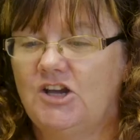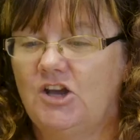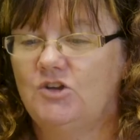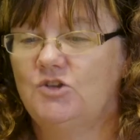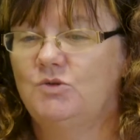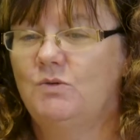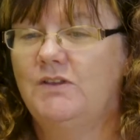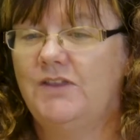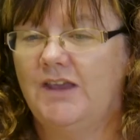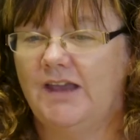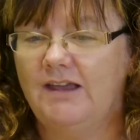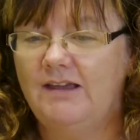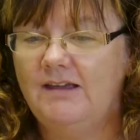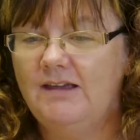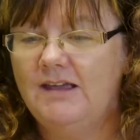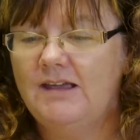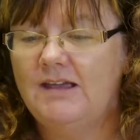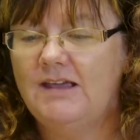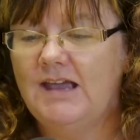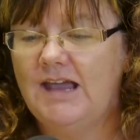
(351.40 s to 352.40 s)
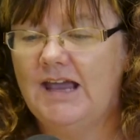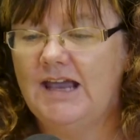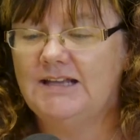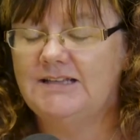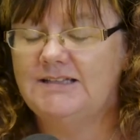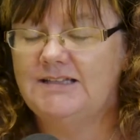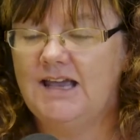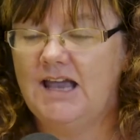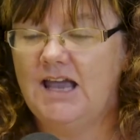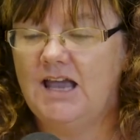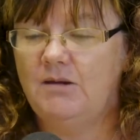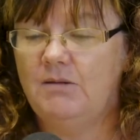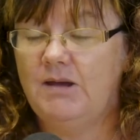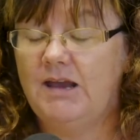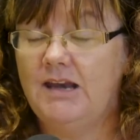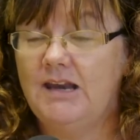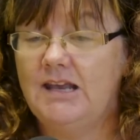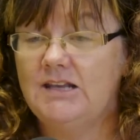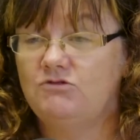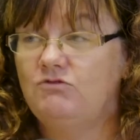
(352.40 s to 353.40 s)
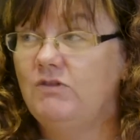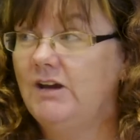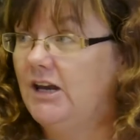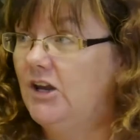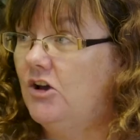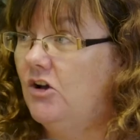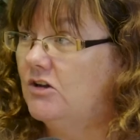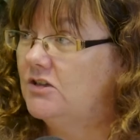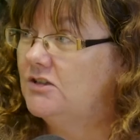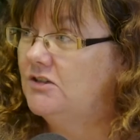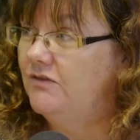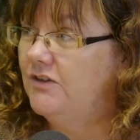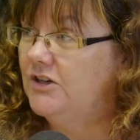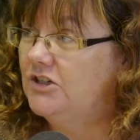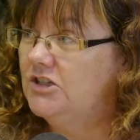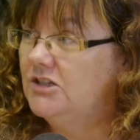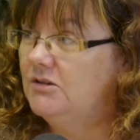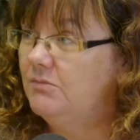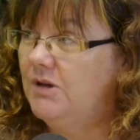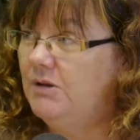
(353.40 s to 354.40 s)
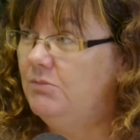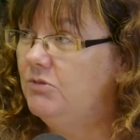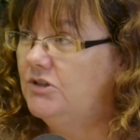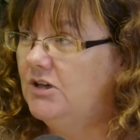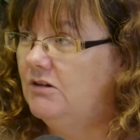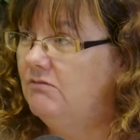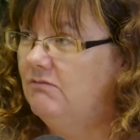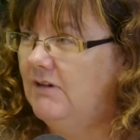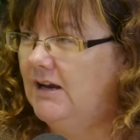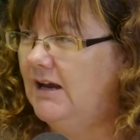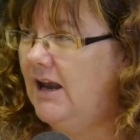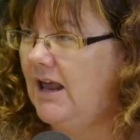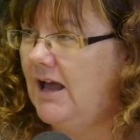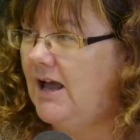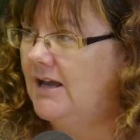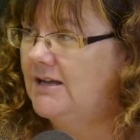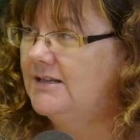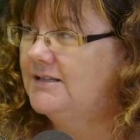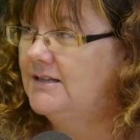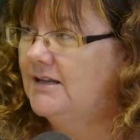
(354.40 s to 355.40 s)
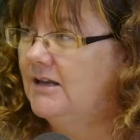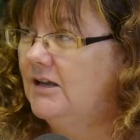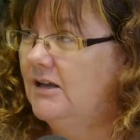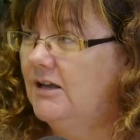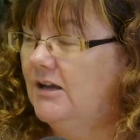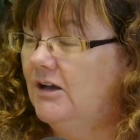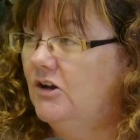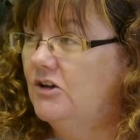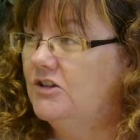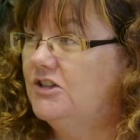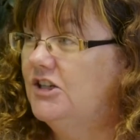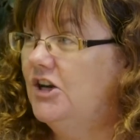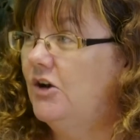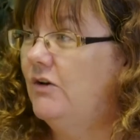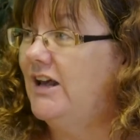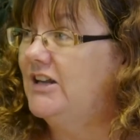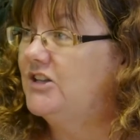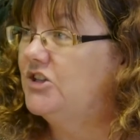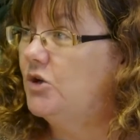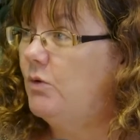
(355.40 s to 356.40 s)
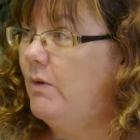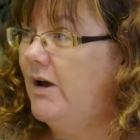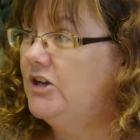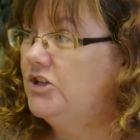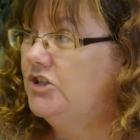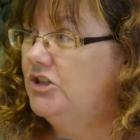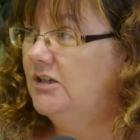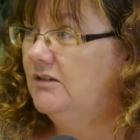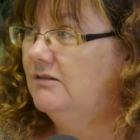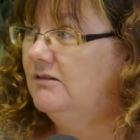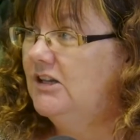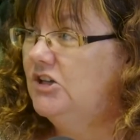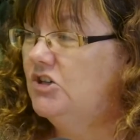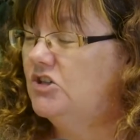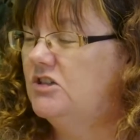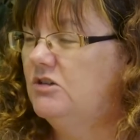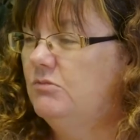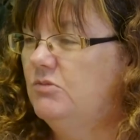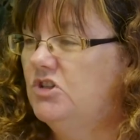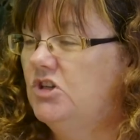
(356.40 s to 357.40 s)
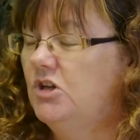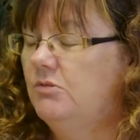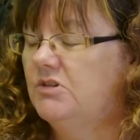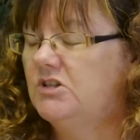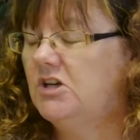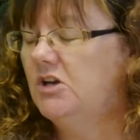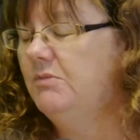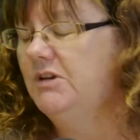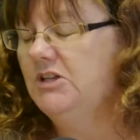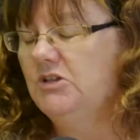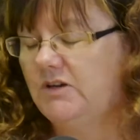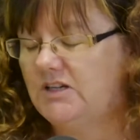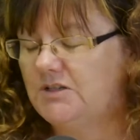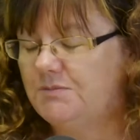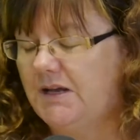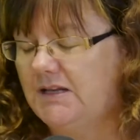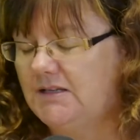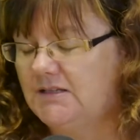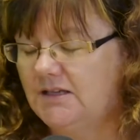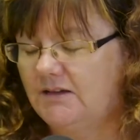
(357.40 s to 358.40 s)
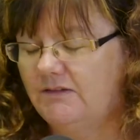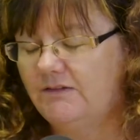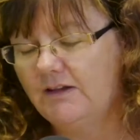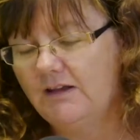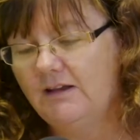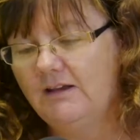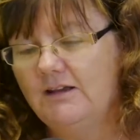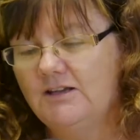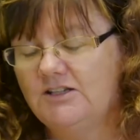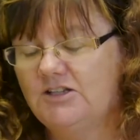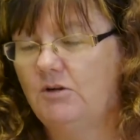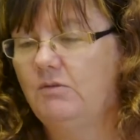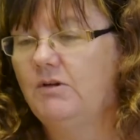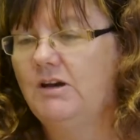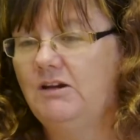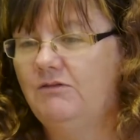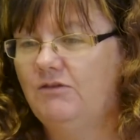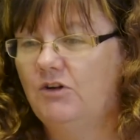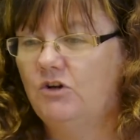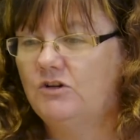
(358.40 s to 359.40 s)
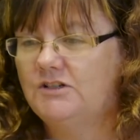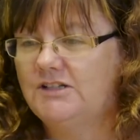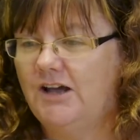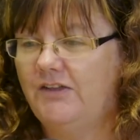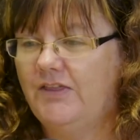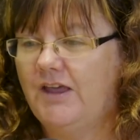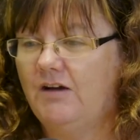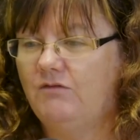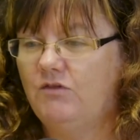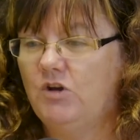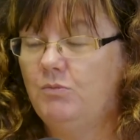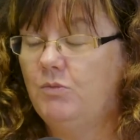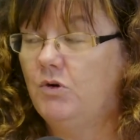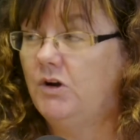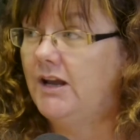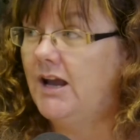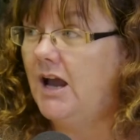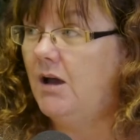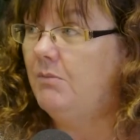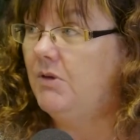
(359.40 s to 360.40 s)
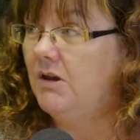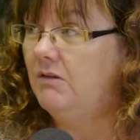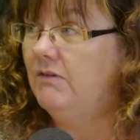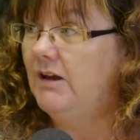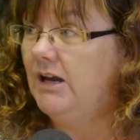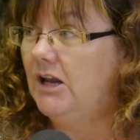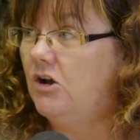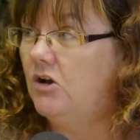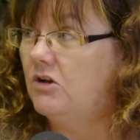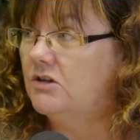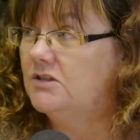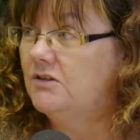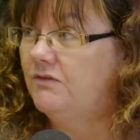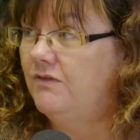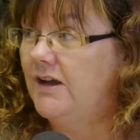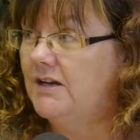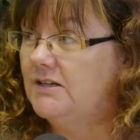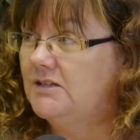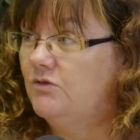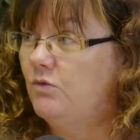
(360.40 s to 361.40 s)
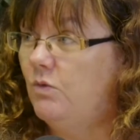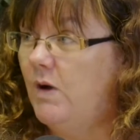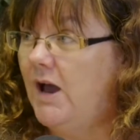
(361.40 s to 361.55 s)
goes with it. It is really cost efficient, and people don't realise, because they don't ask the question, they just assume it's going to be too expensive, so I won't even look down that route. But it can be a really cost effective